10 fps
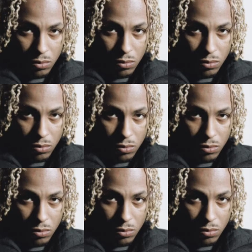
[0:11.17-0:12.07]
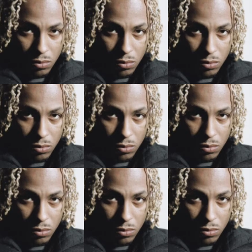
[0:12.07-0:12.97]

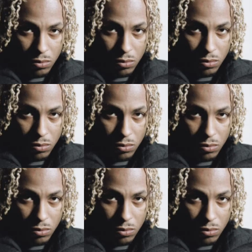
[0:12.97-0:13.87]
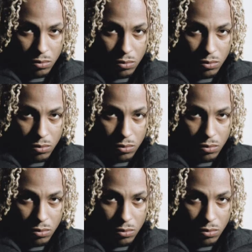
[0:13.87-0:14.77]

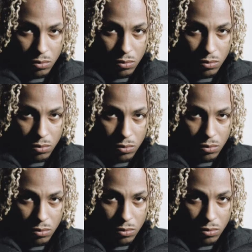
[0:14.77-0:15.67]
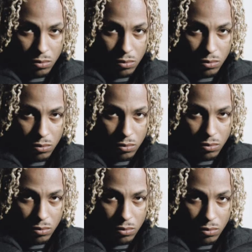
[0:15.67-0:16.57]

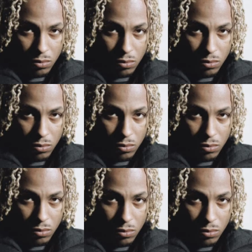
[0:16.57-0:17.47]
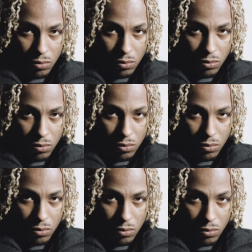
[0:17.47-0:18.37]

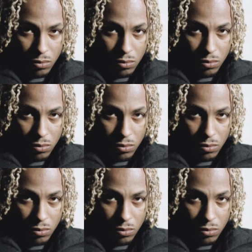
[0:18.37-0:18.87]
Nothing is said.